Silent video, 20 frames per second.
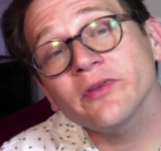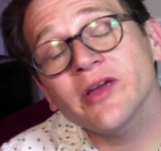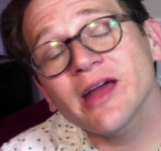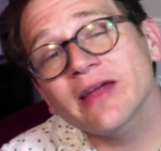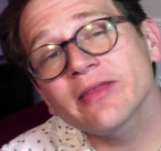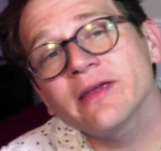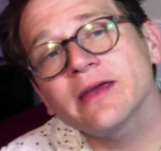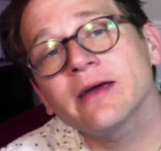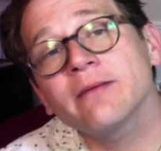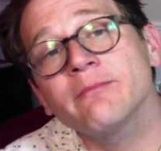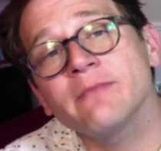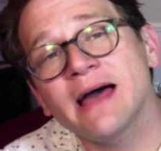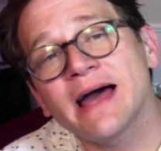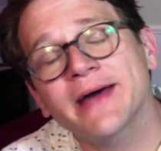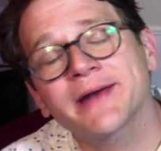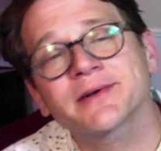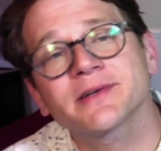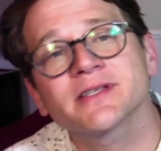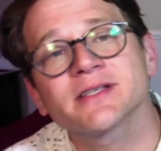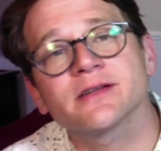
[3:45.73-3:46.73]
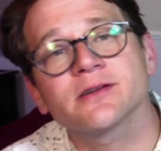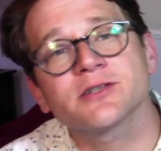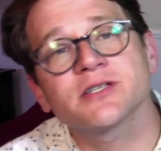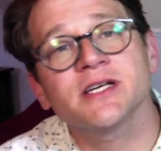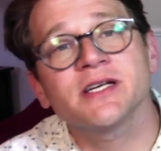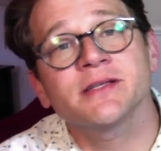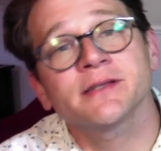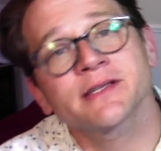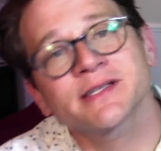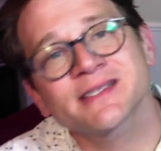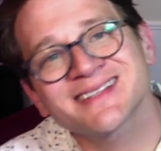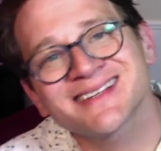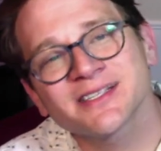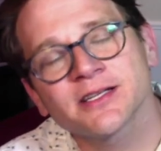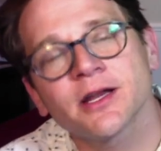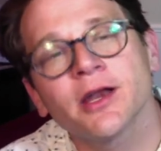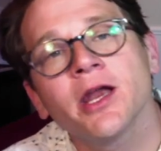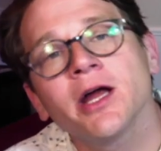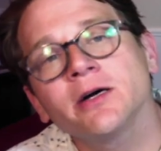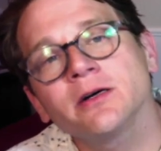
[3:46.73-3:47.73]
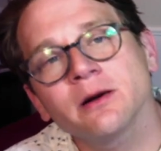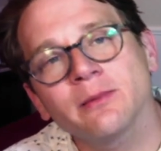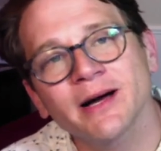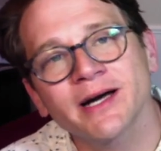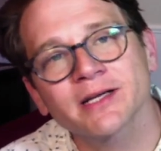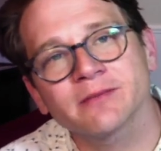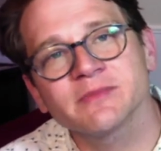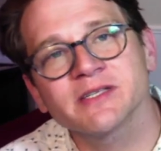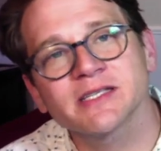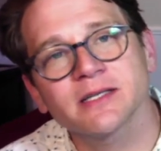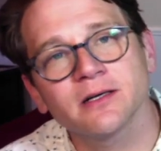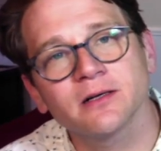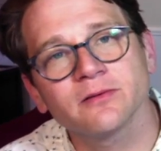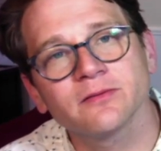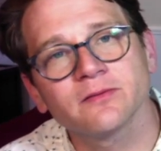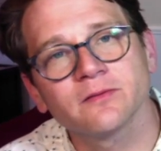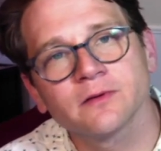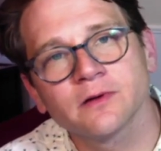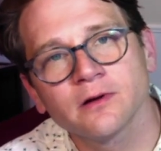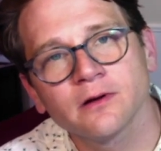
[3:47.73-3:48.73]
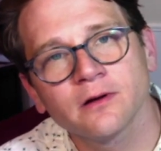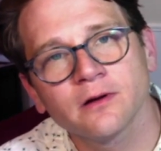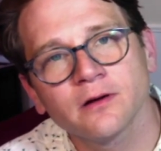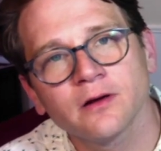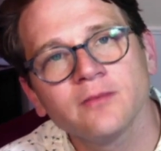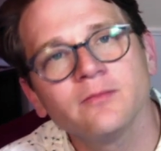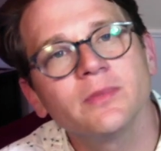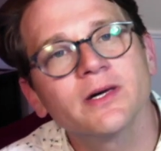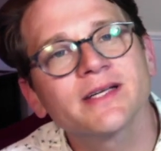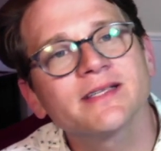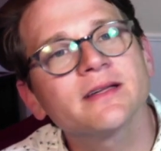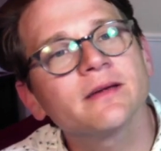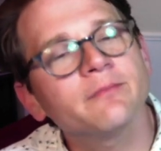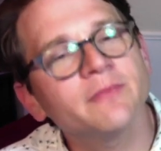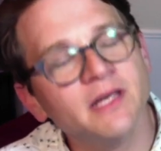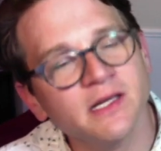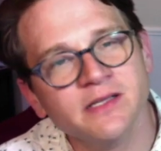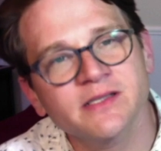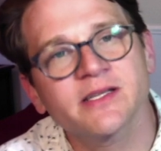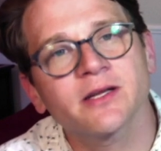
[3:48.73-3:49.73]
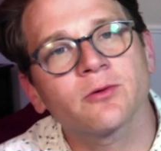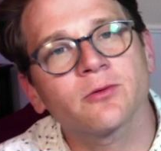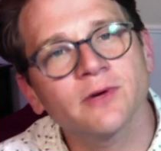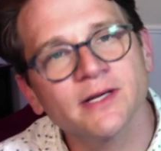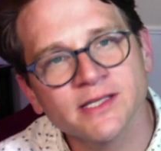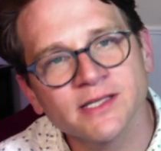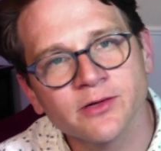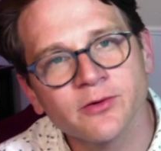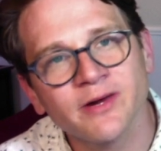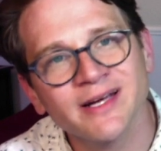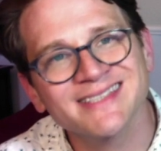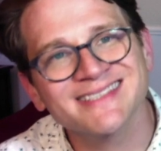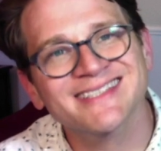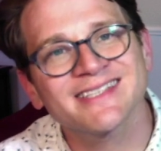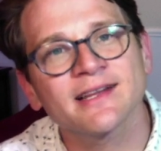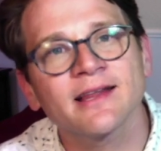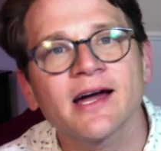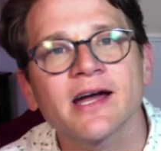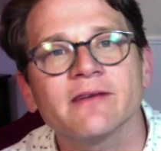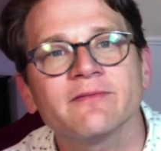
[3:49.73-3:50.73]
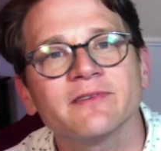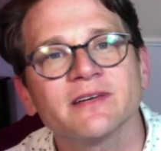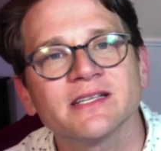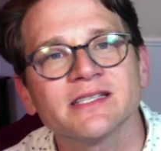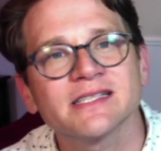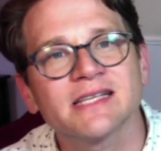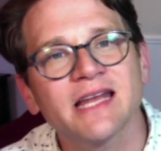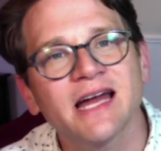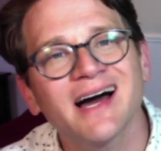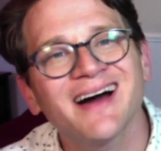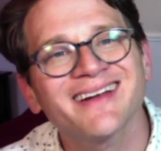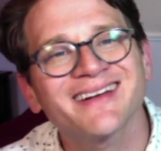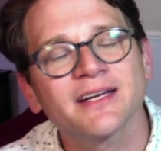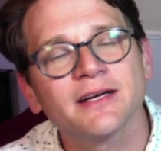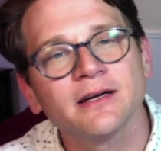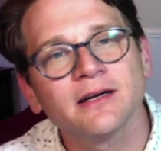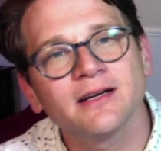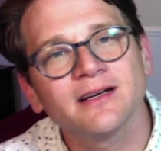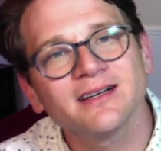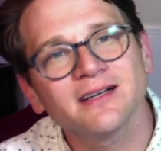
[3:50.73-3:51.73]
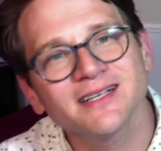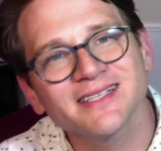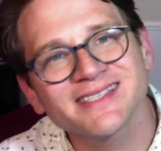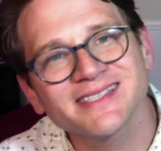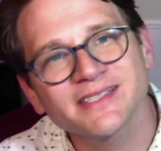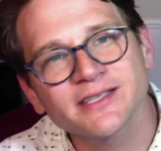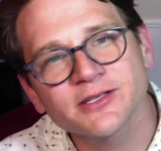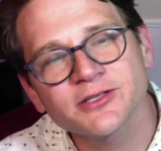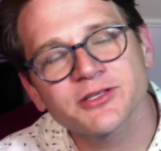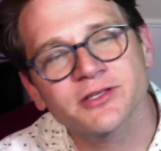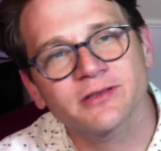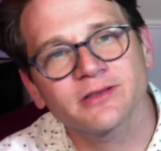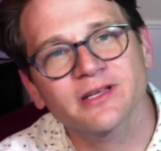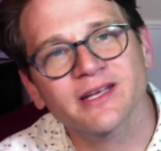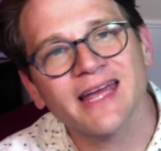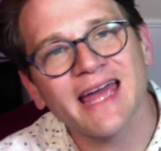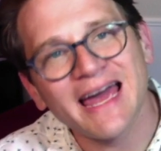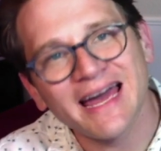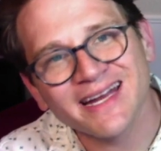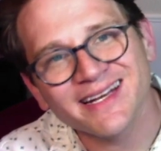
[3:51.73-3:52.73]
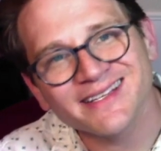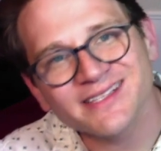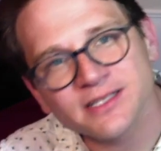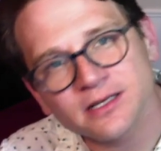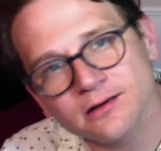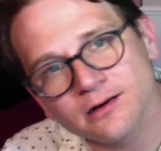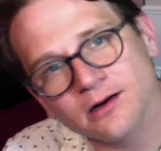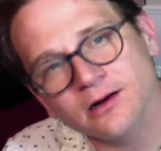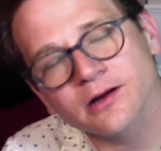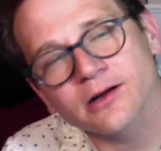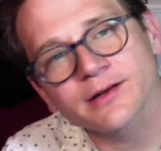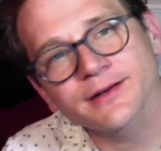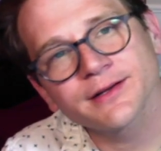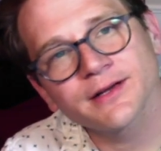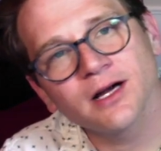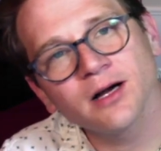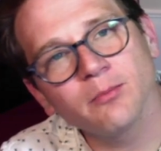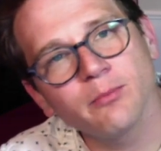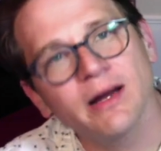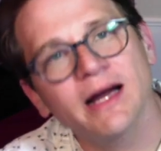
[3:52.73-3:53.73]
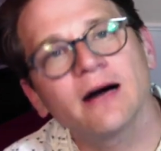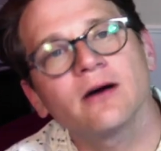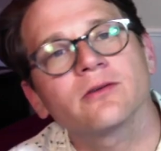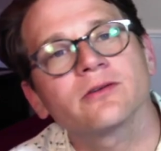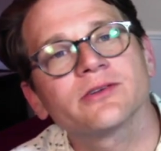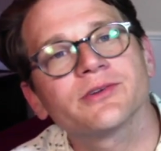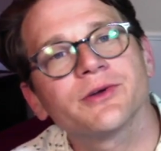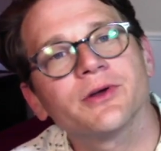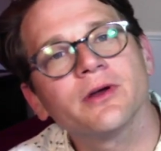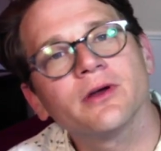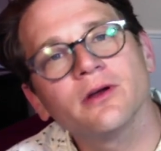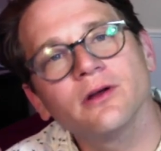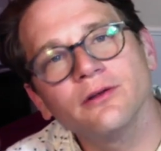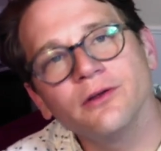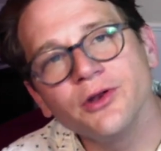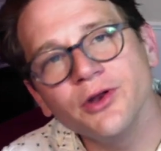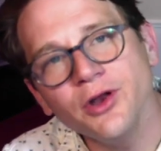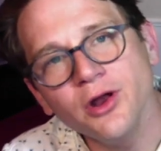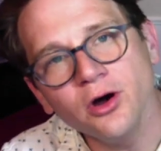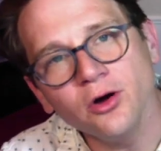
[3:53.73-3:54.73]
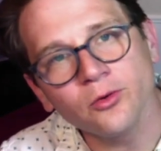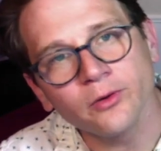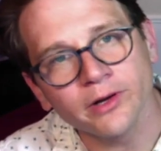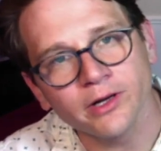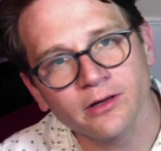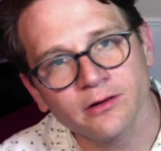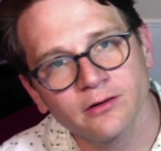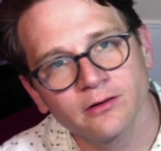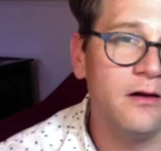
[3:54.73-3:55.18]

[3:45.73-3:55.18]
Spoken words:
I think it matters that Jesus doesn't know about himself, because it means that resurrected life is not essentially, at its heart, about knowing.